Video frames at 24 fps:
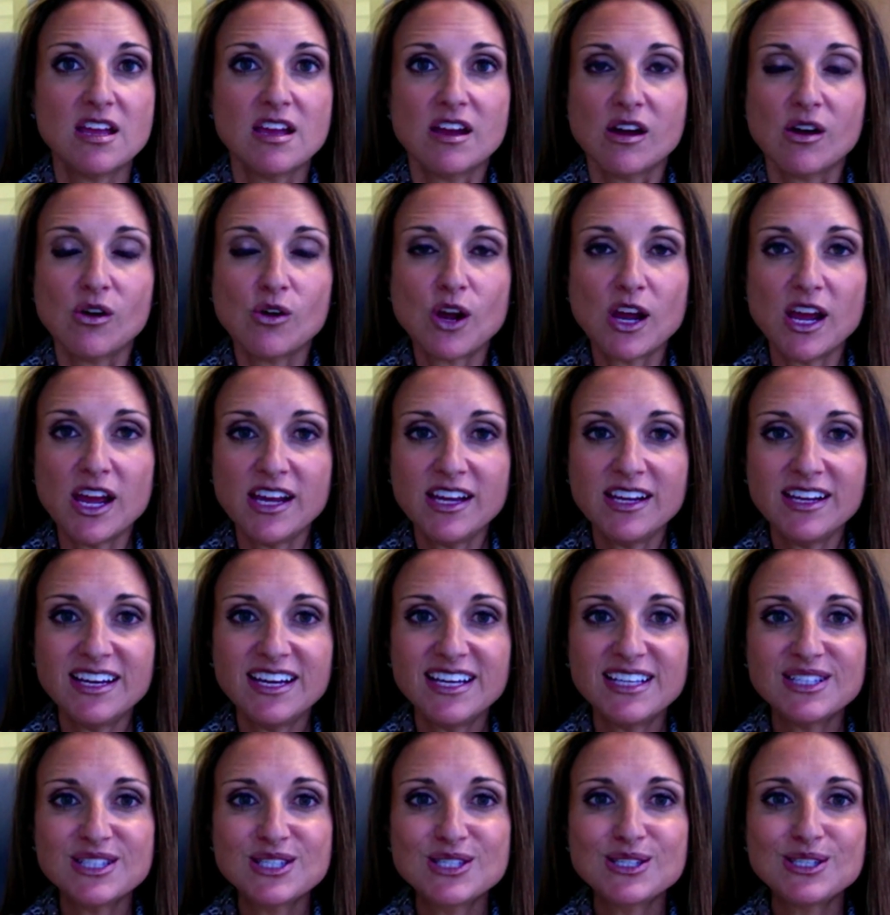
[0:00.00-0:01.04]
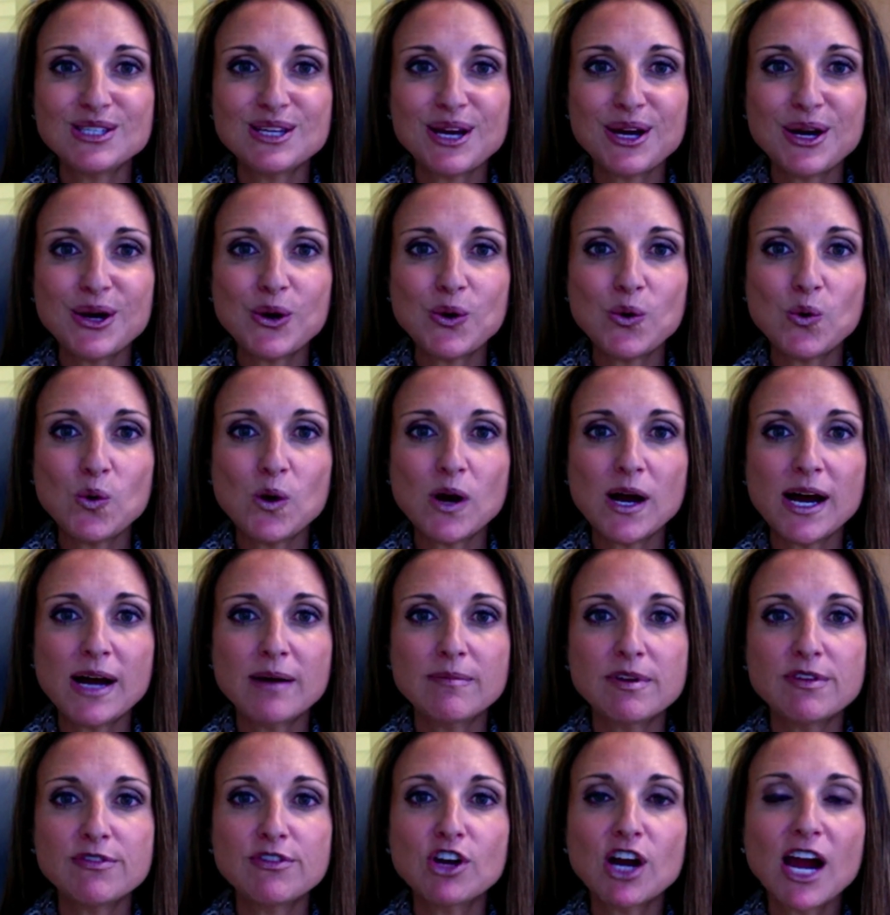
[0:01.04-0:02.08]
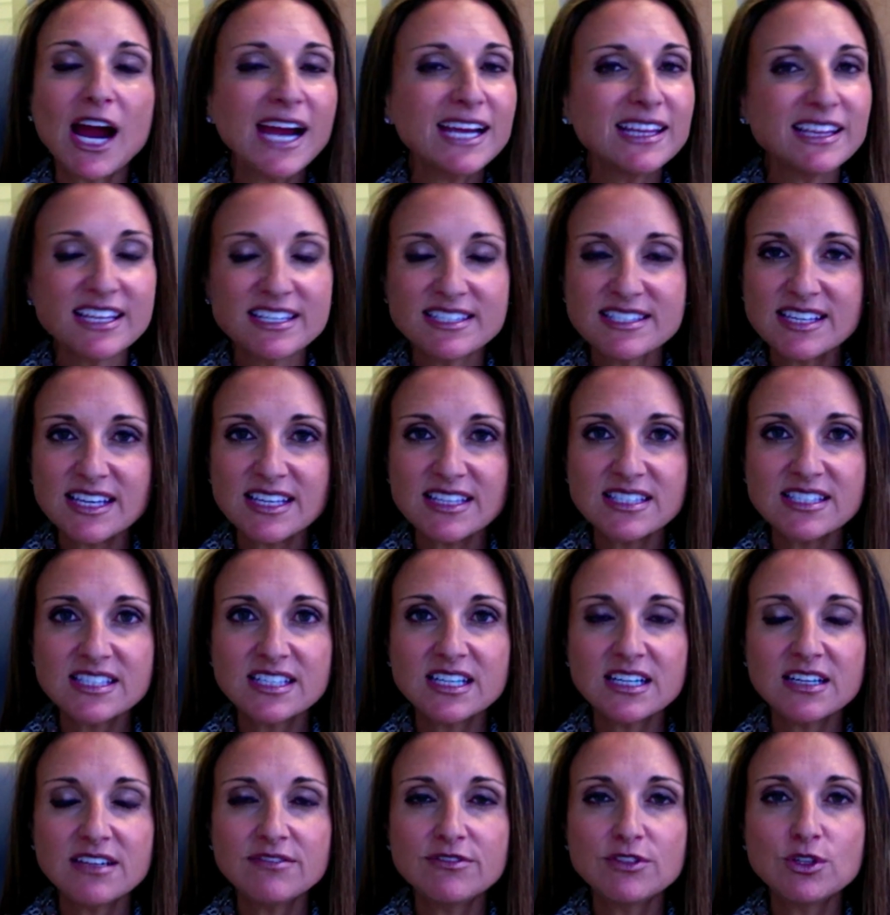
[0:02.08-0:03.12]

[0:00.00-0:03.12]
Okay, and so if you're highly sensitive,